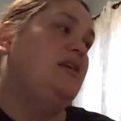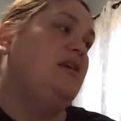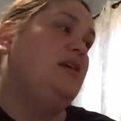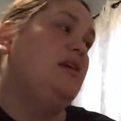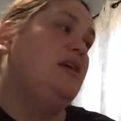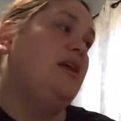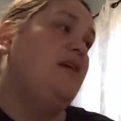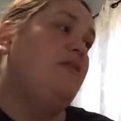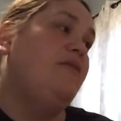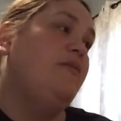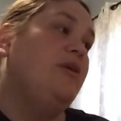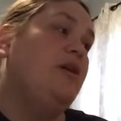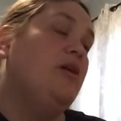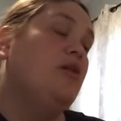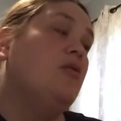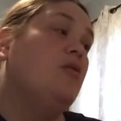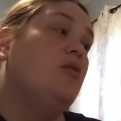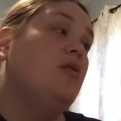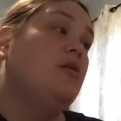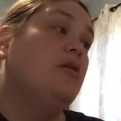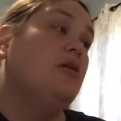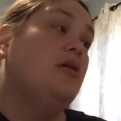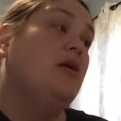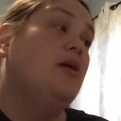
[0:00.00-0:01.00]
gave me a
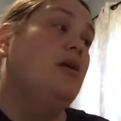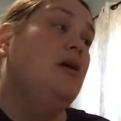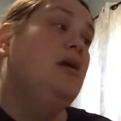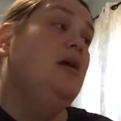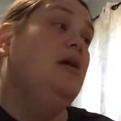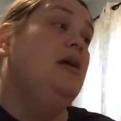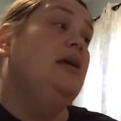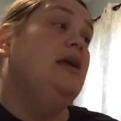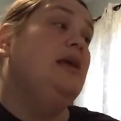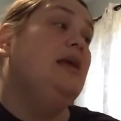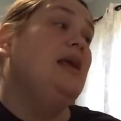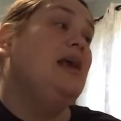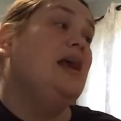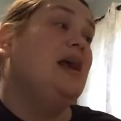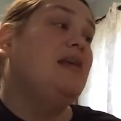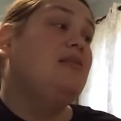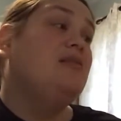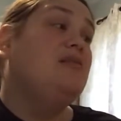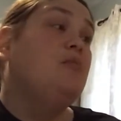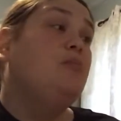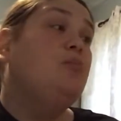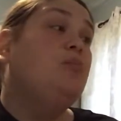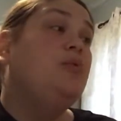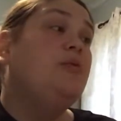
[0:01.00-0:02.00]
quarter. He had
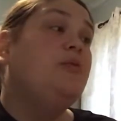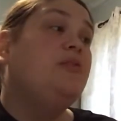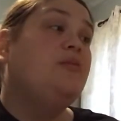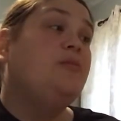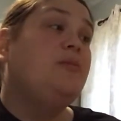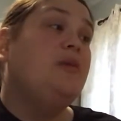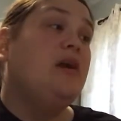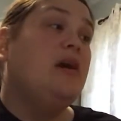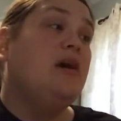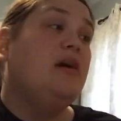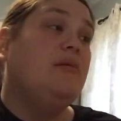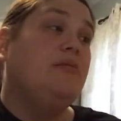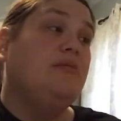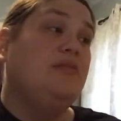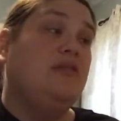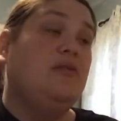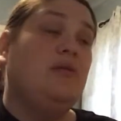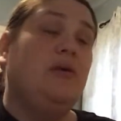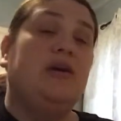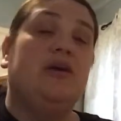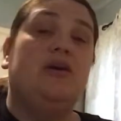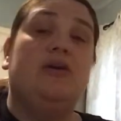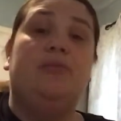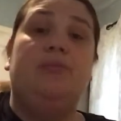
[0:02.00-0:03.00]
to boost me up so
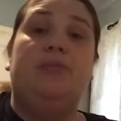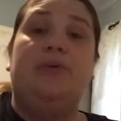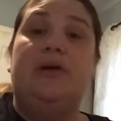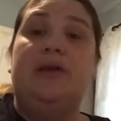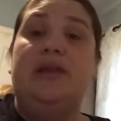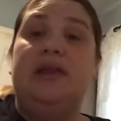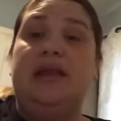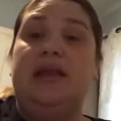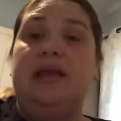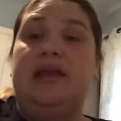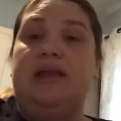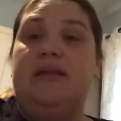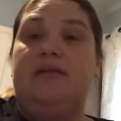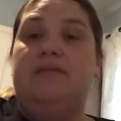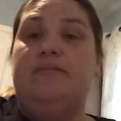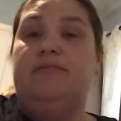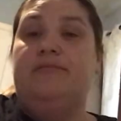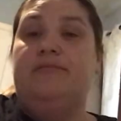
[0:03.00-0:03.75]
I could put it in.